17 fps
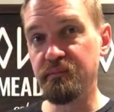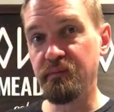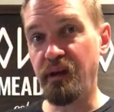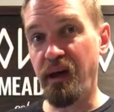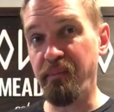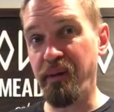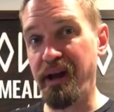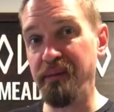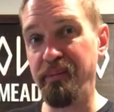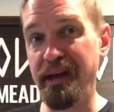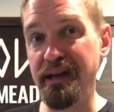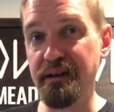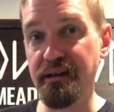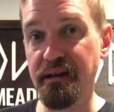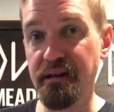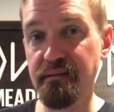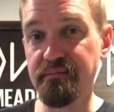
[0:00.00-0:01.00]
I might
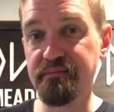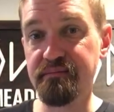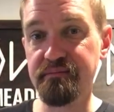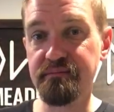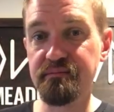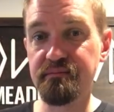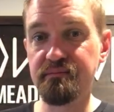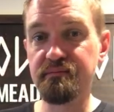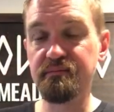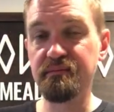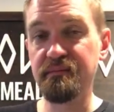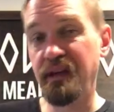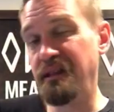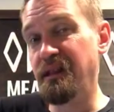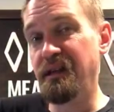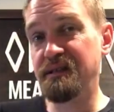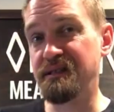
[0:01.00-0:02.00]
abandon it.
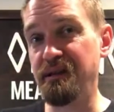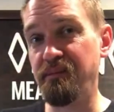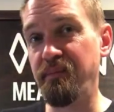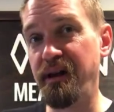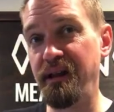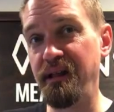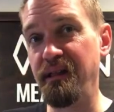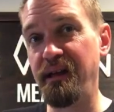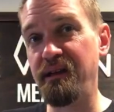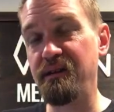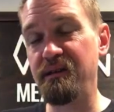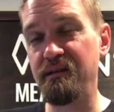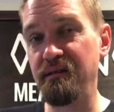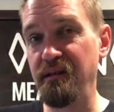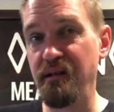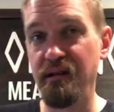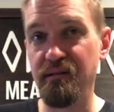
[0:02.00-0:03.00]
Unless somebody, like,
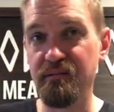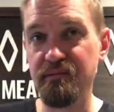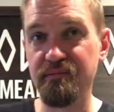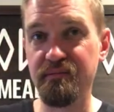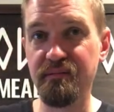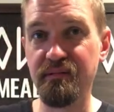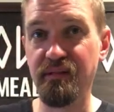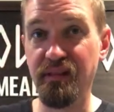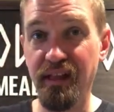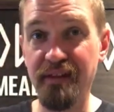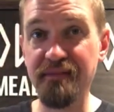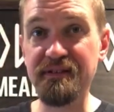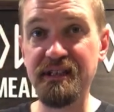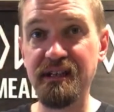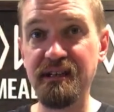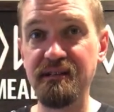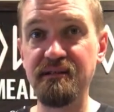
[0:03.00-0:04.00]
you know, loves
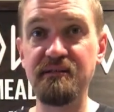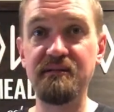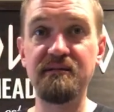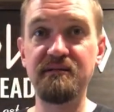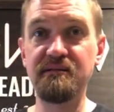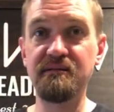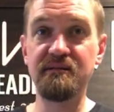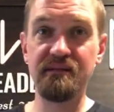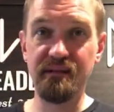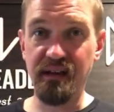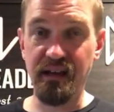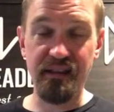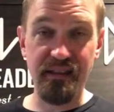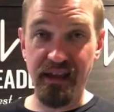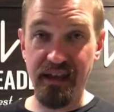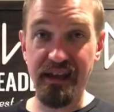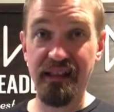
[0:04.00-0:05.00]
it and
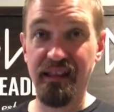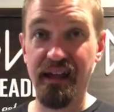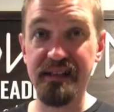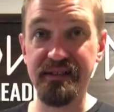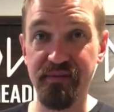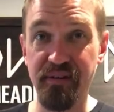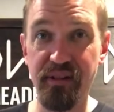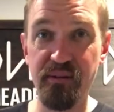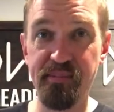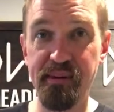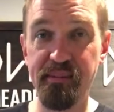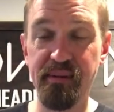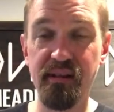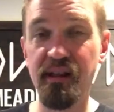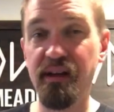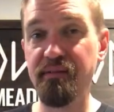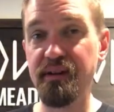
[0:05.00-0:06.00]
they get lots of other people
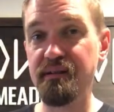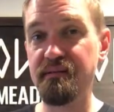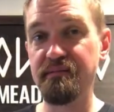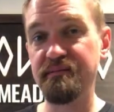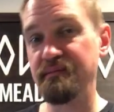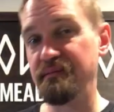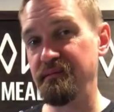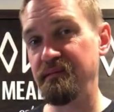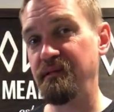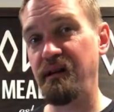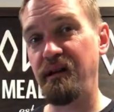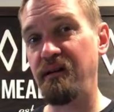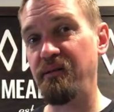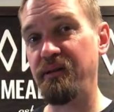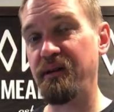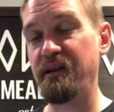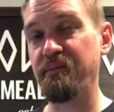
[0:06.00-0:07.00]
to love it, I
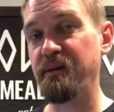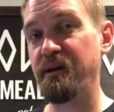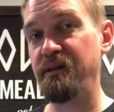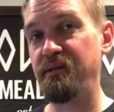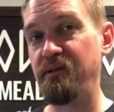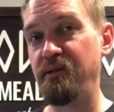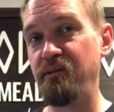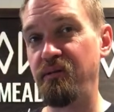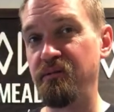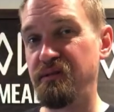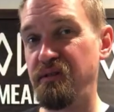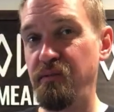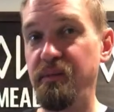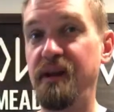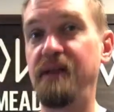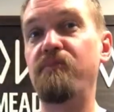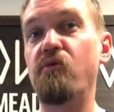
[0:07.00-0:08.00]
don't think I'm going to do too
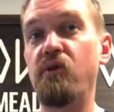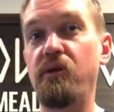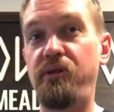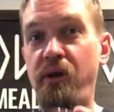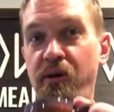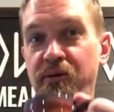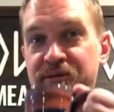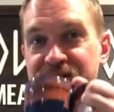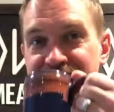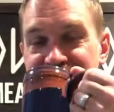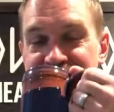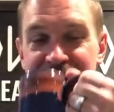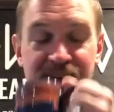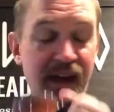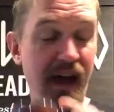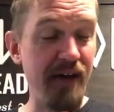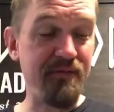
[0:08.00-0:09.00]
many more of those.
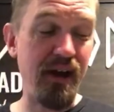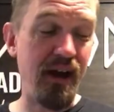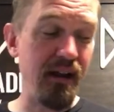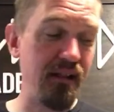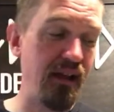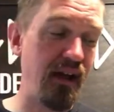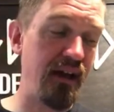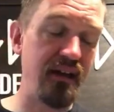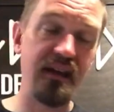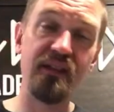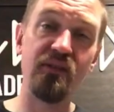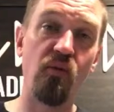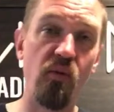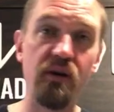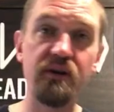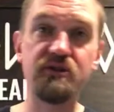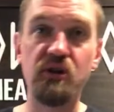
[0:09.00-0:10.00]
I've got a lot in the
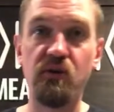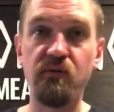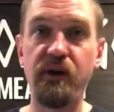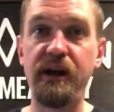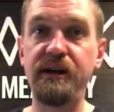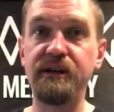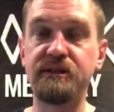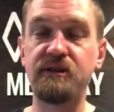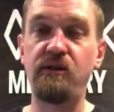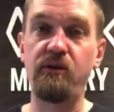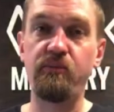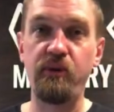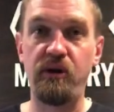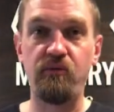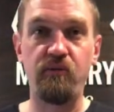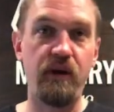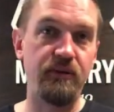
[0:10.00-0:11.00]
works already, so I'm
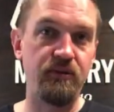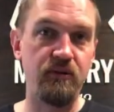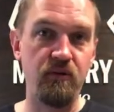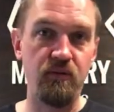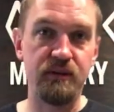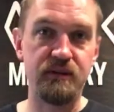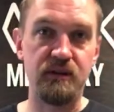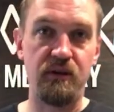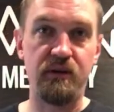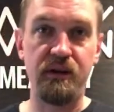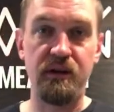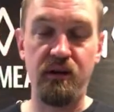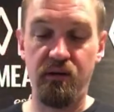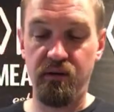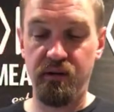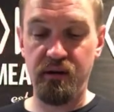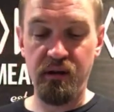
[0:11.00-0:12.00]
going to run through what's already
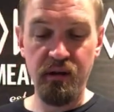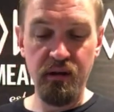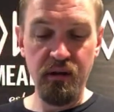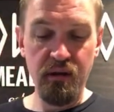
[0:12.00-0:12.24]
going.